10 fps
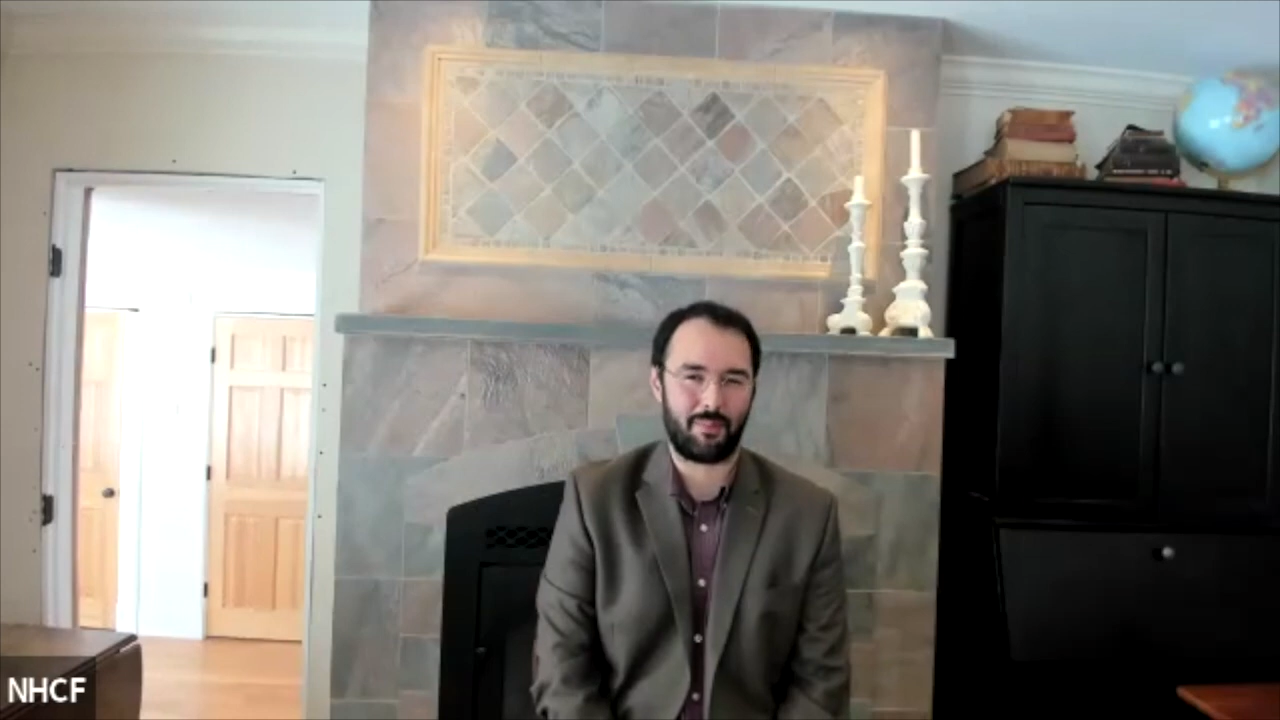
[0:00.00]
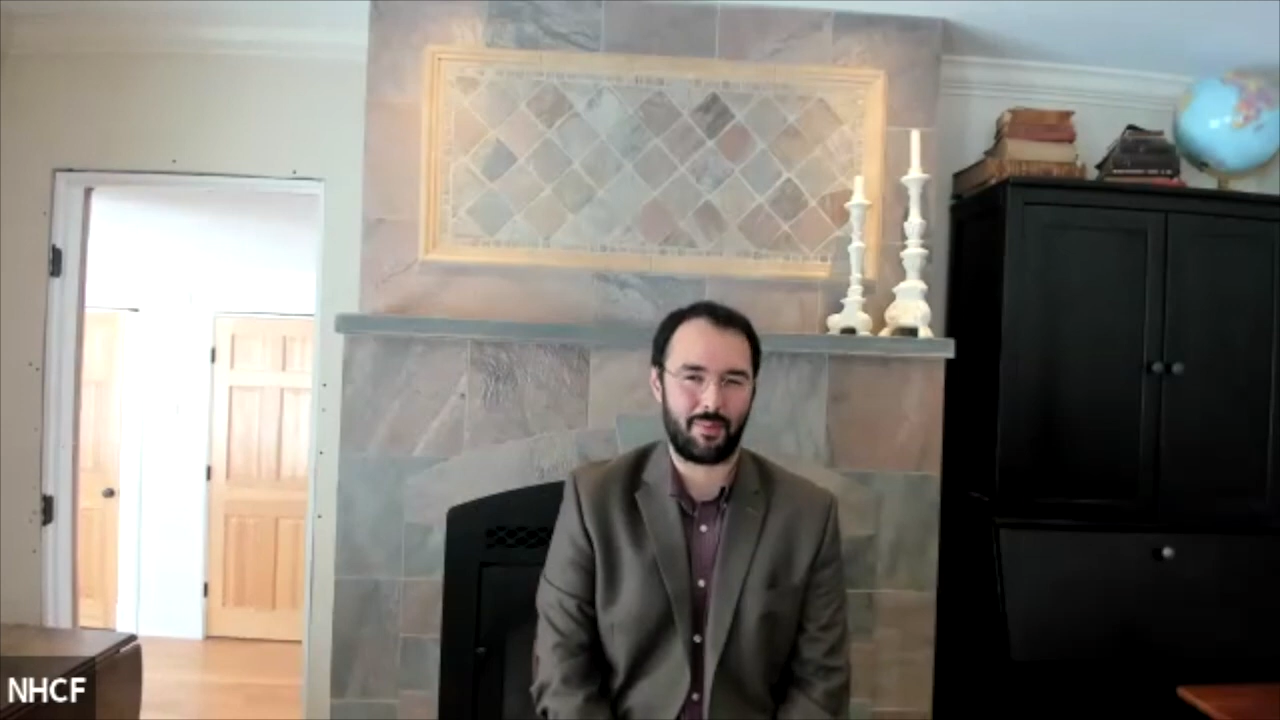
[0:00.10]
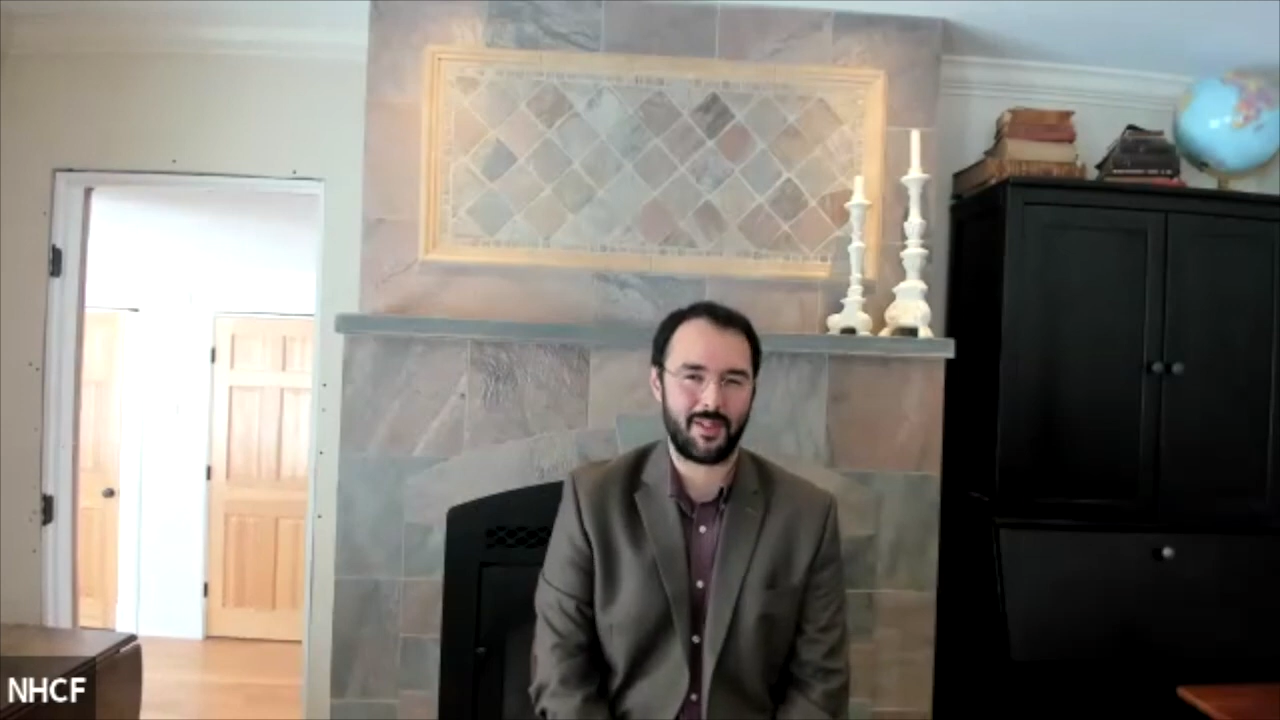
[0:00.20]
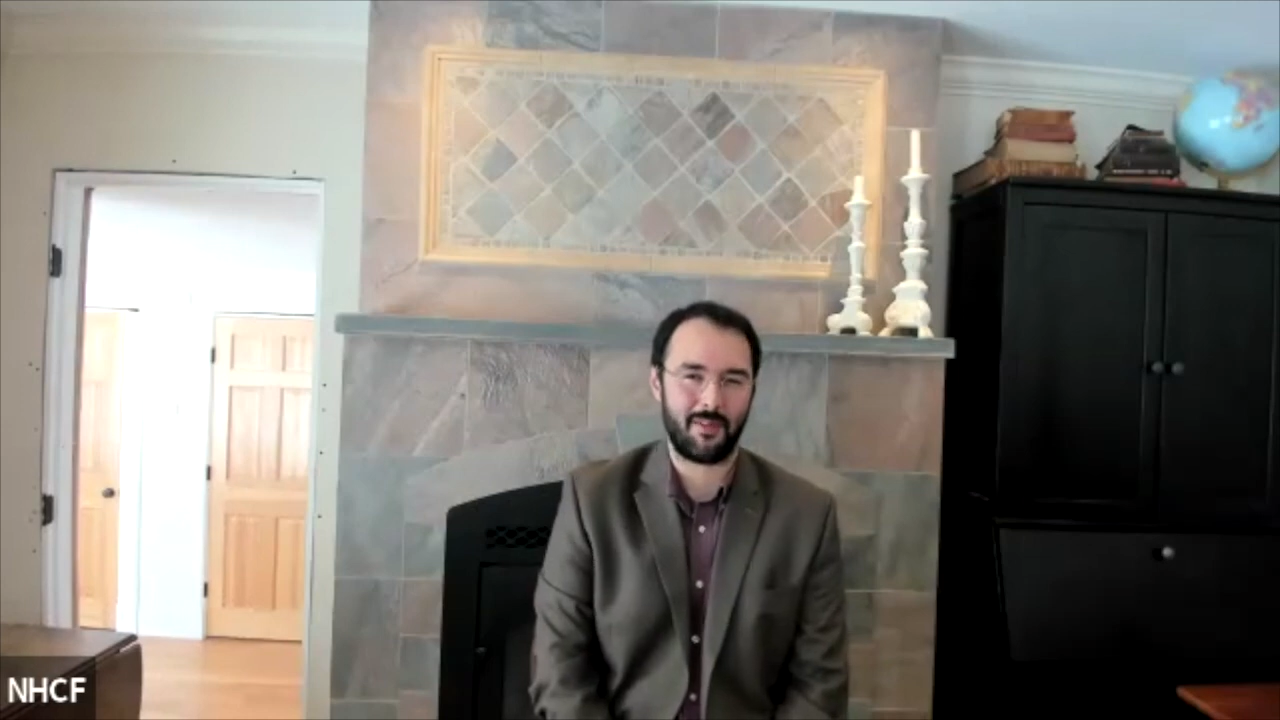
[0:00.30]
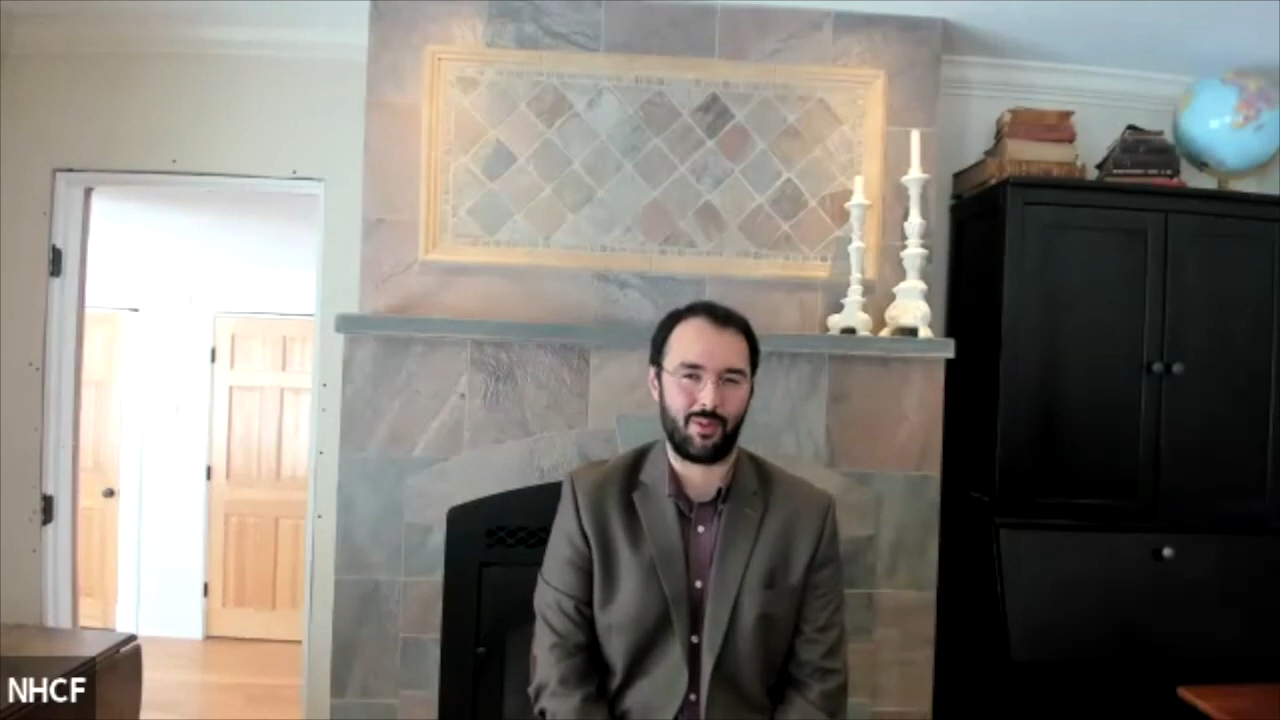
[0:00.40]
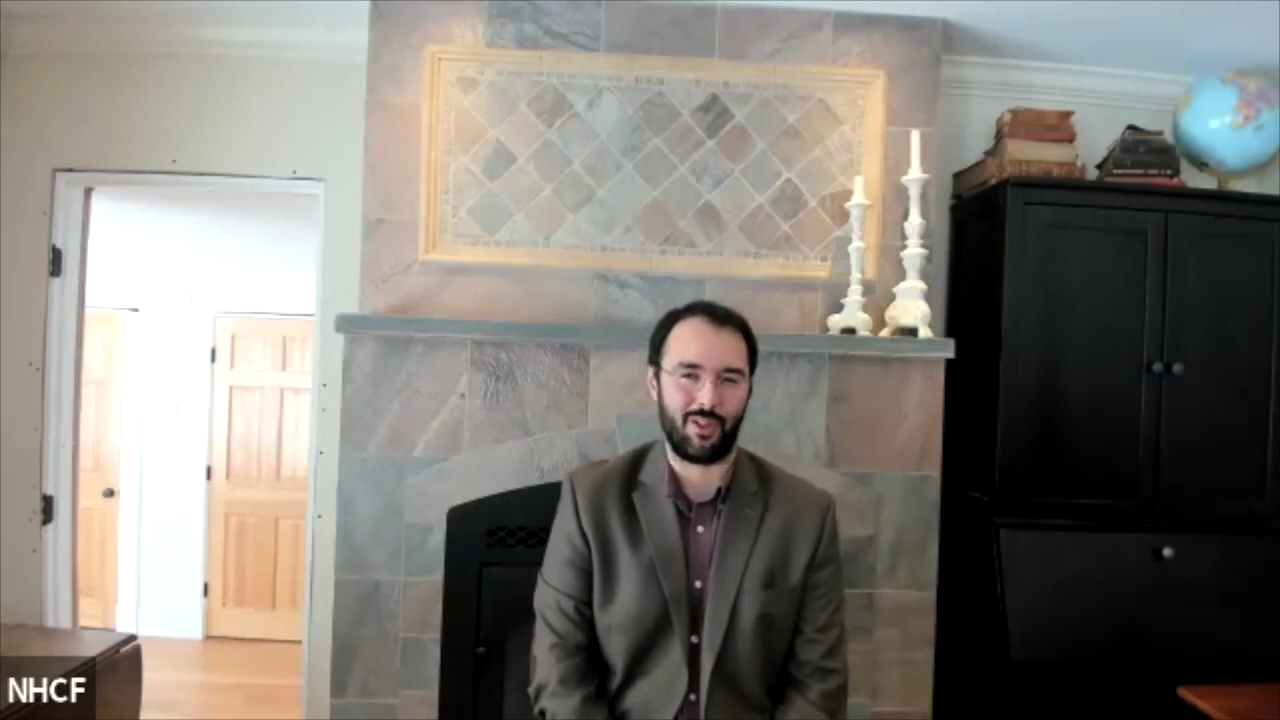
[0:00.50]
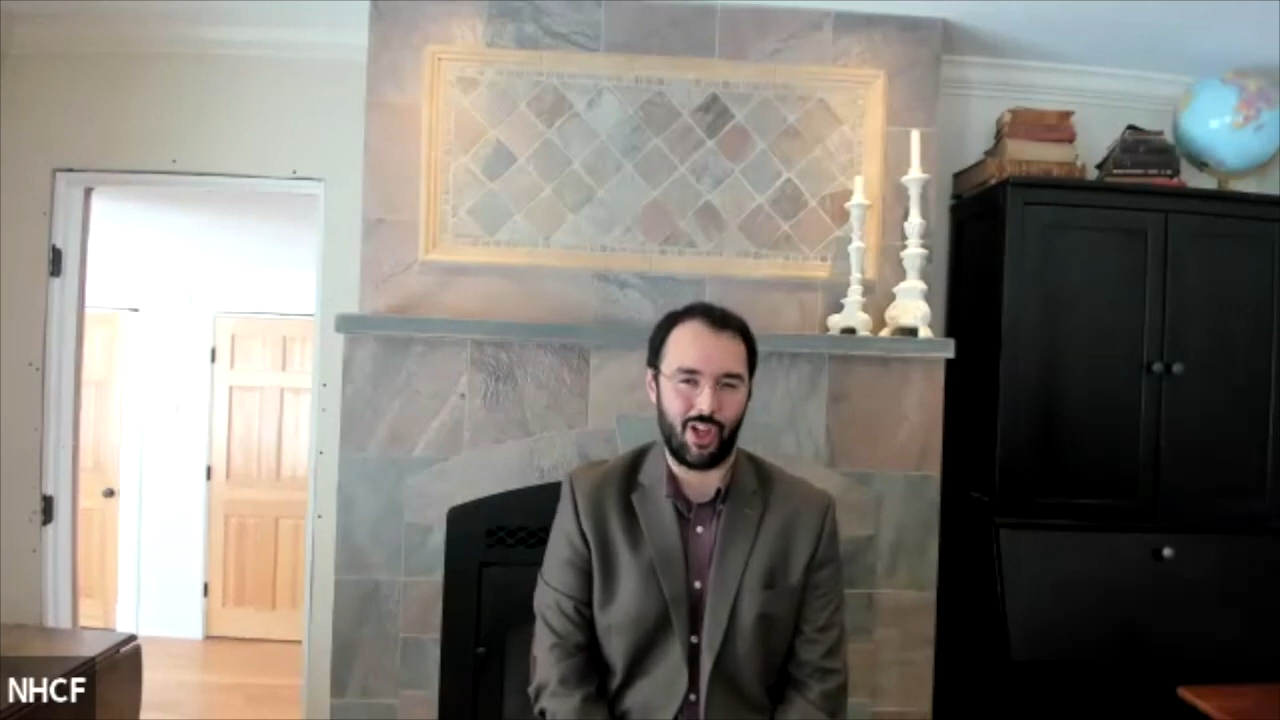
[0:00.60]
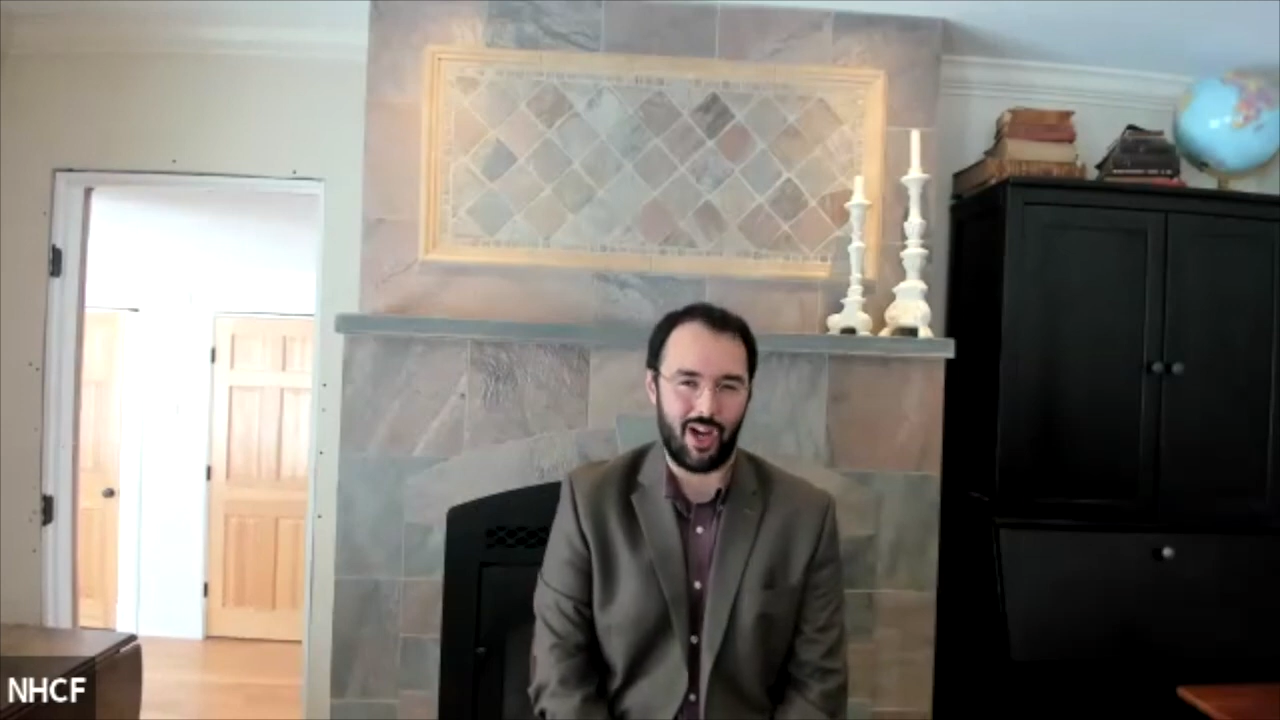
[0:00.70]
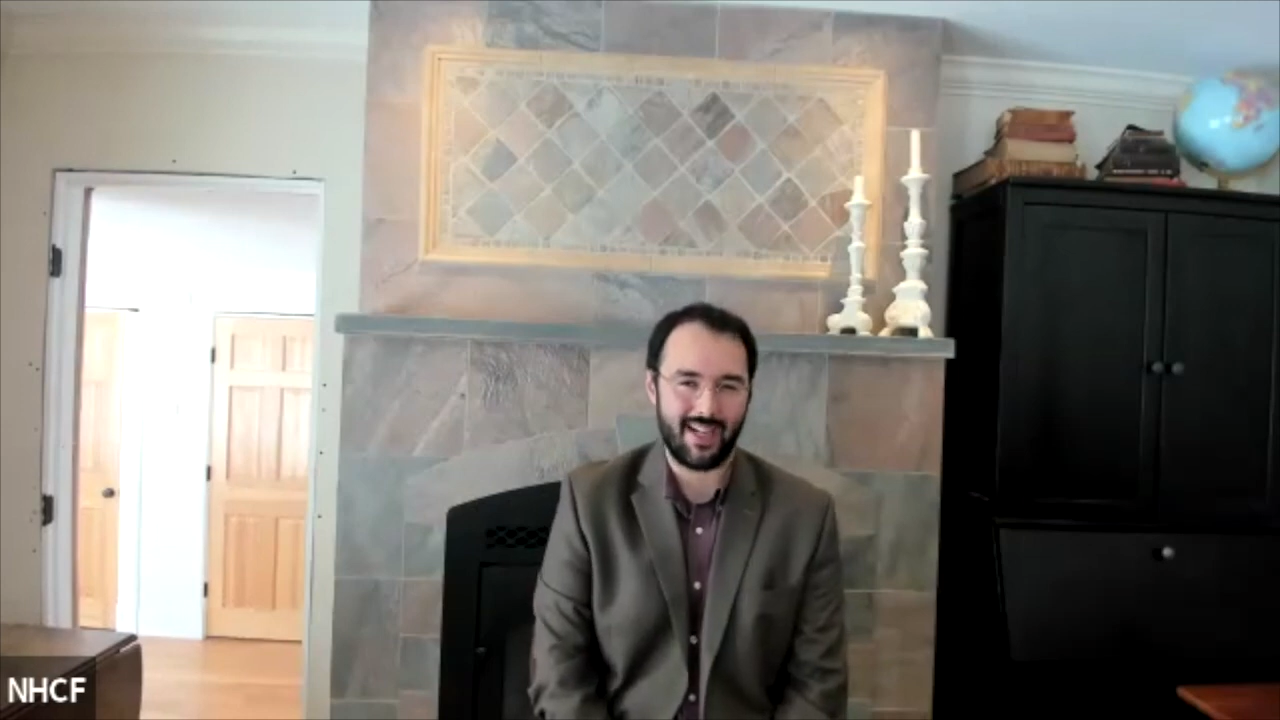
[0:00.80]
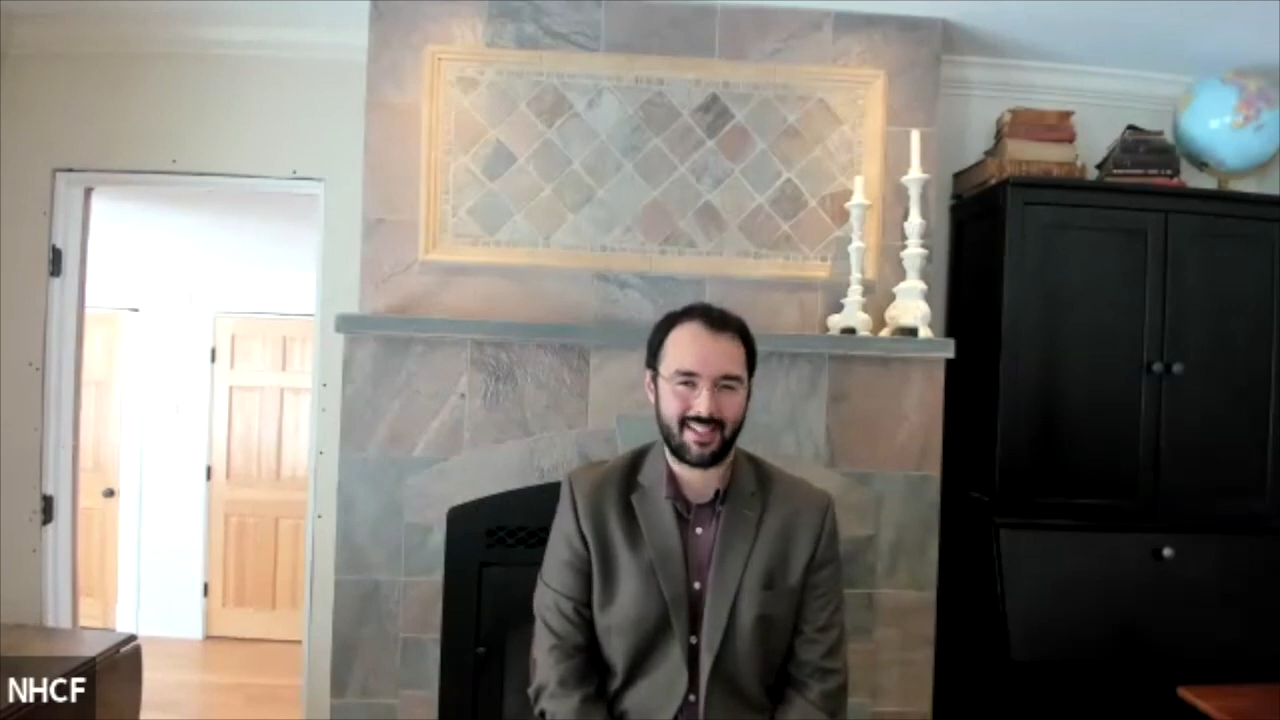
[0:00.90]
principle a
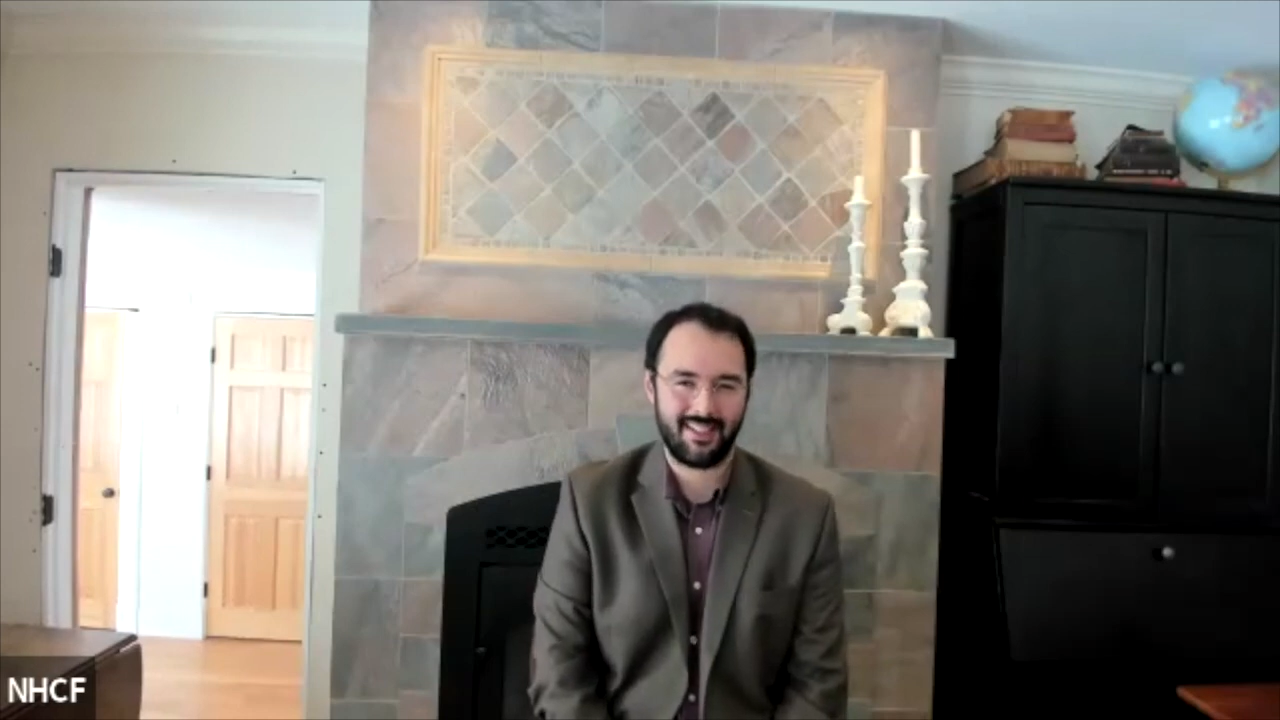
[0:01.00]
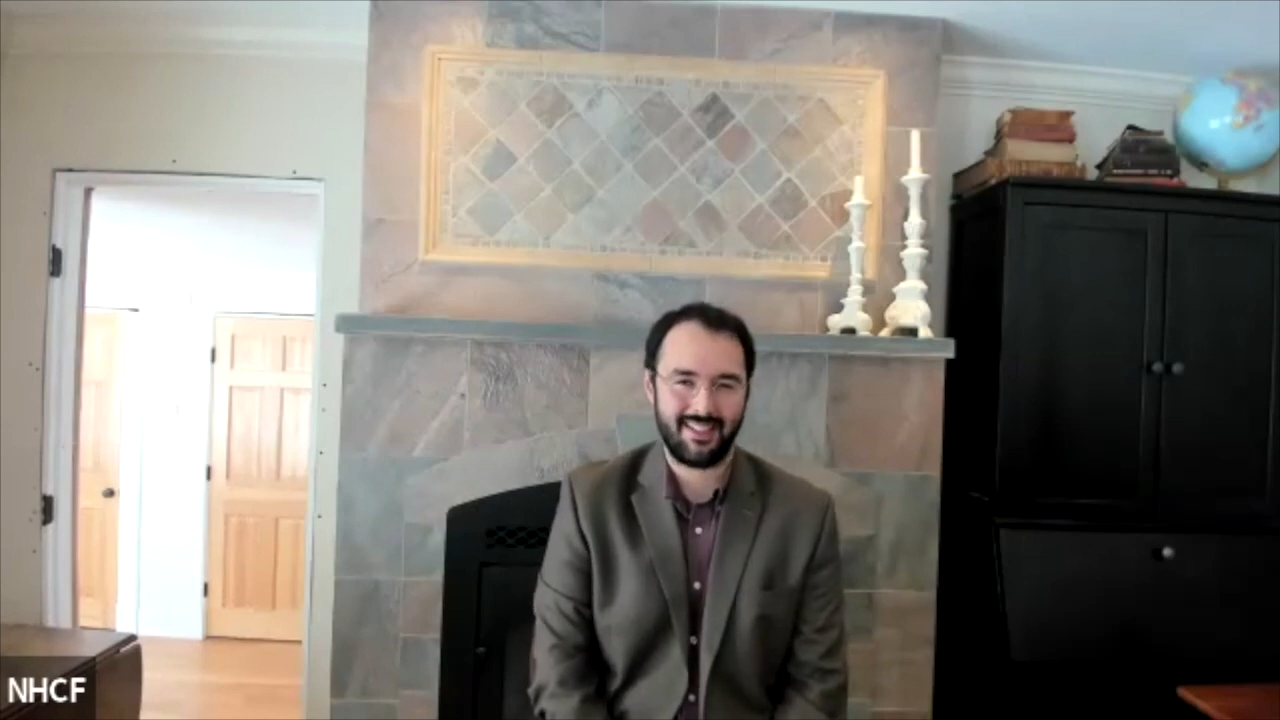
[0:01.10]
lot.